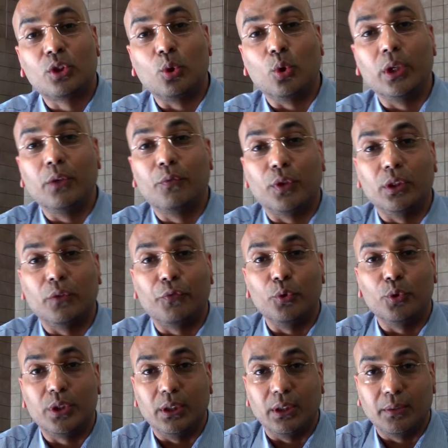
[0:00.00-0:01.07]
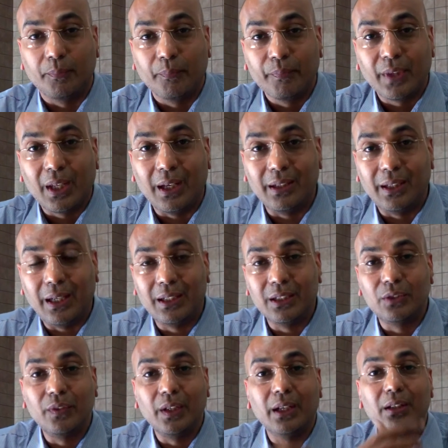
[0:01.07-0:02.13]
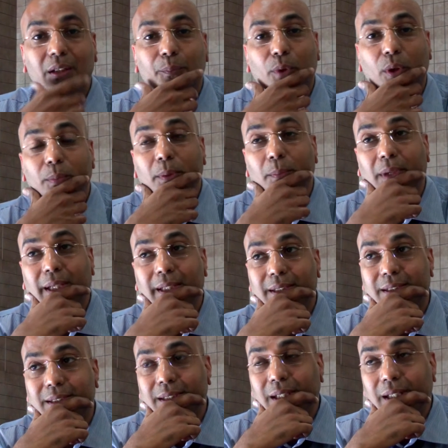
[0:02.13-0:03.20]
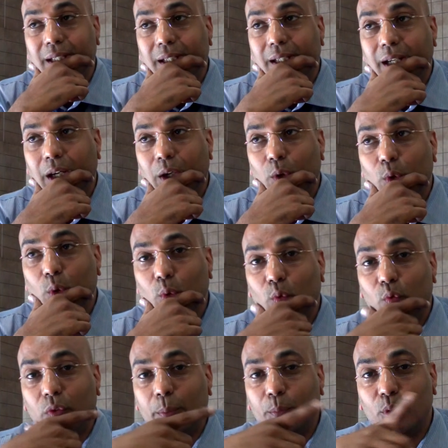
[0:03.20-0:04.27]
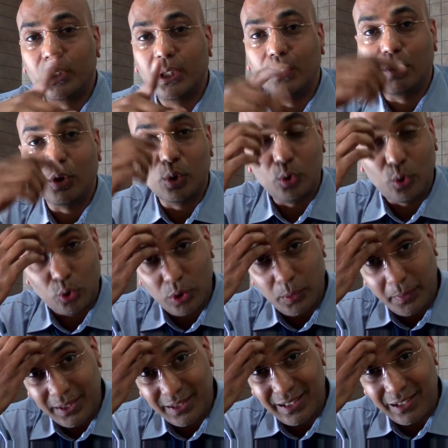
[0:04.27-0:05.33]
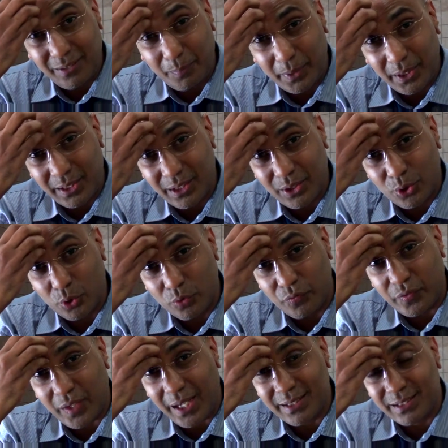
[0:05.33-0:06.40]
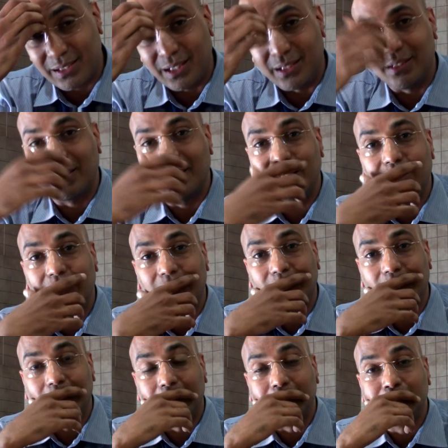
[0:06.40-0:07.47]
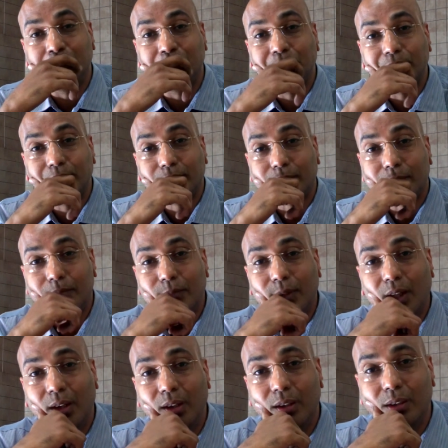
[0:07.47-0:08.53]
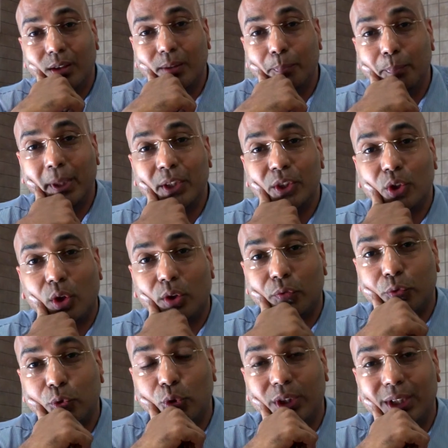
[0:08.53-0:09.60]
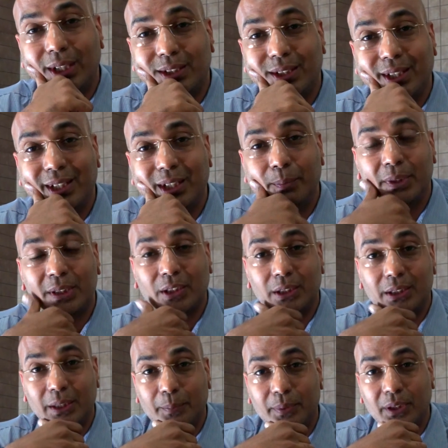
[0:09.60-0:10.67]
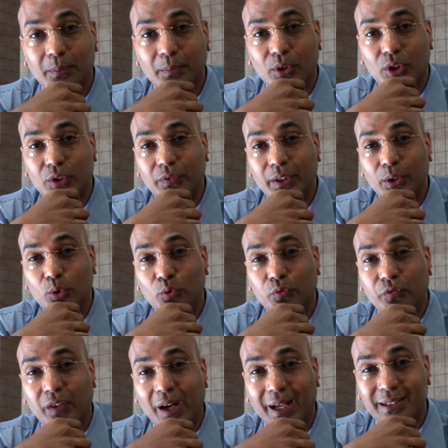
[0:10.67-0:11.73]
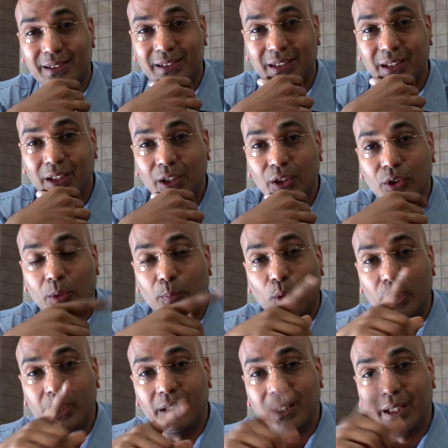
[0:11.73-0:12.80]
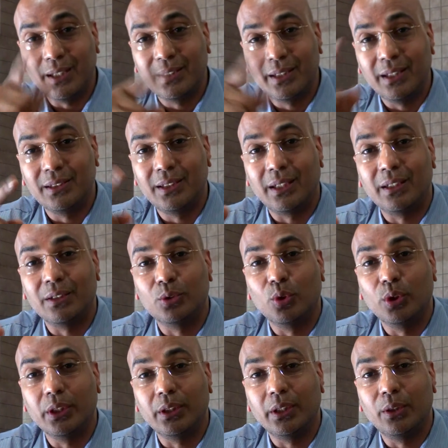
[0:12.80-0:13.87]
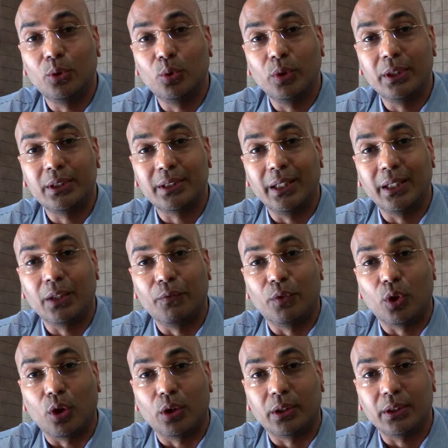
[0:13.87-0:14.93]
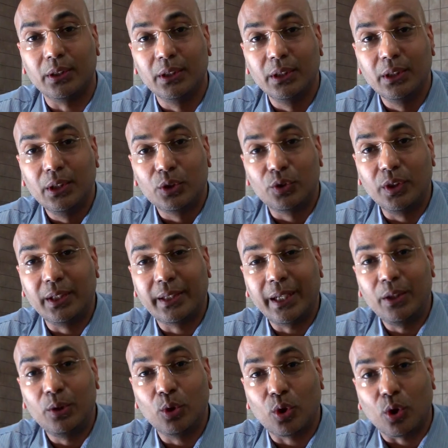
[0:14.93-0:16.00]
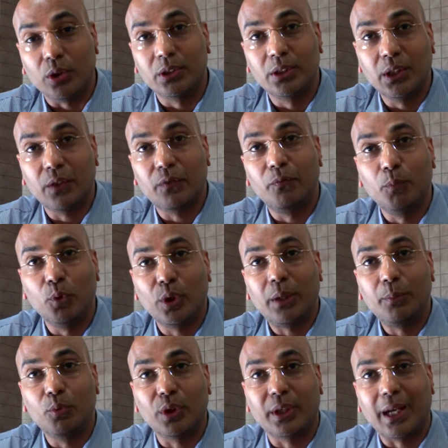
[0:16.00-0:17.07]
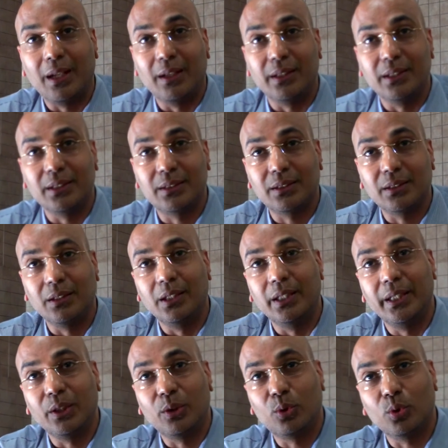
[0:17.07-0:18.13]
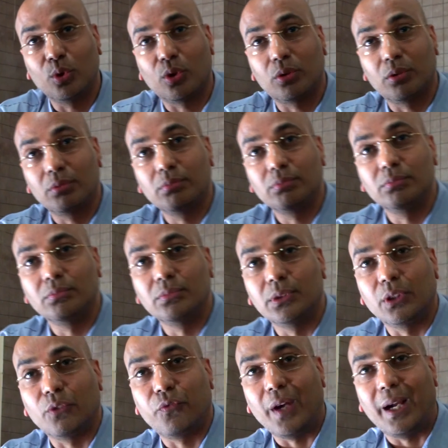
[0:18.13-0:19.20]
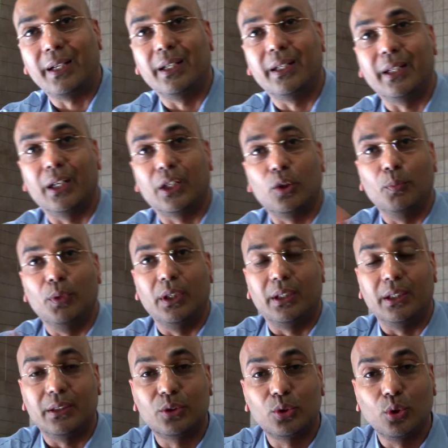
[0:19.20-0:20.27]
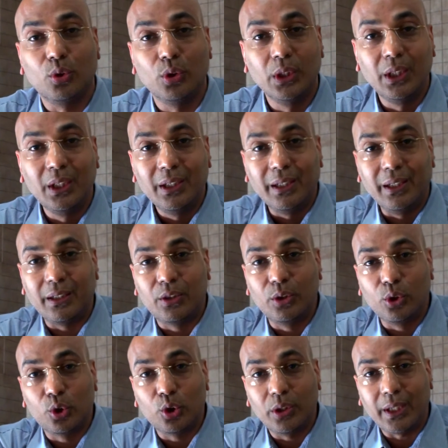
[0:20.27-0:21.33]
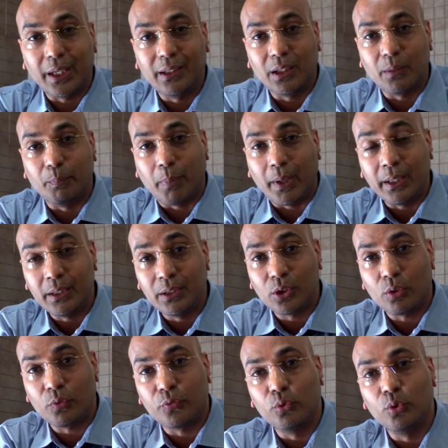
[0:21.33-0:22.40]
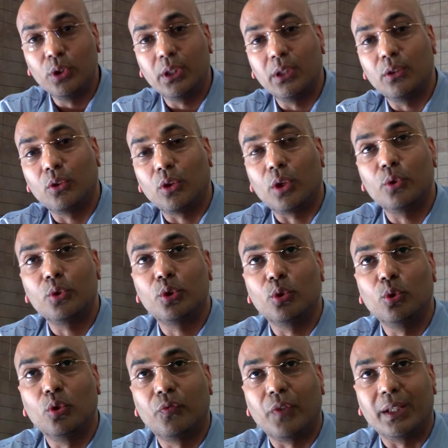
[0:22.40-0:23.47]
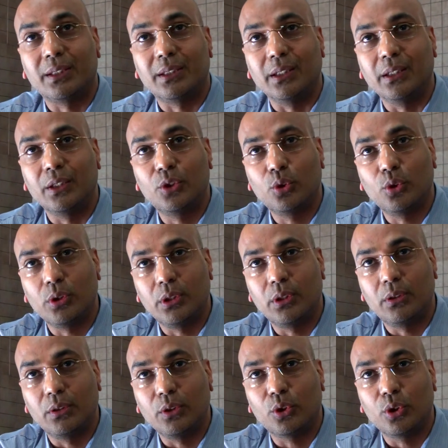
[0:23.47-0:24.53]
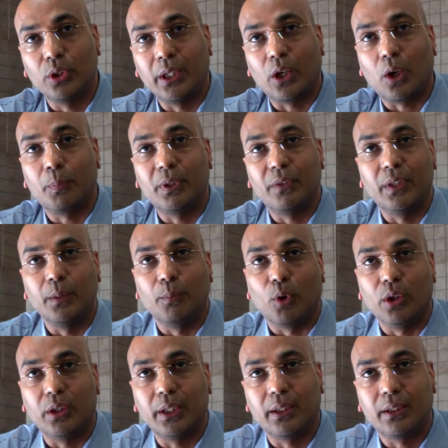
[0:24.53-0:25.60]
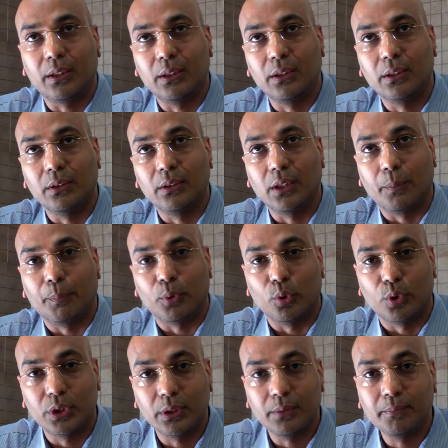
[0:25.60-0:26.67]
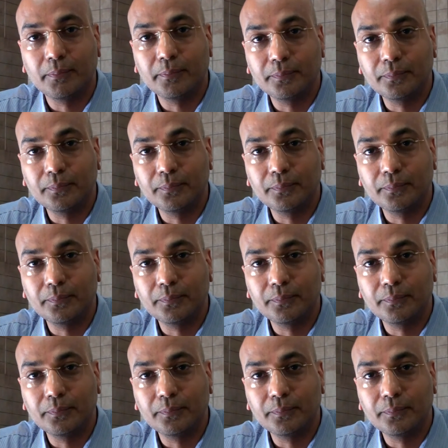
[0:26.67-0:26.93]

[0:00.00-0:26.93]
storing for the future. And that is where the problem lies. Now, one more thing what you told me is that patients should fast rather than uh, uh, binge on food. That's again a misconception because when you fast, your body again thinks that it's going into a state of drought. So you try to conserve more and more calories, leading to the fat getting accumulated. So it, you should neither binge on food nor you should go fasting. It should you should adopt a very moderate approach.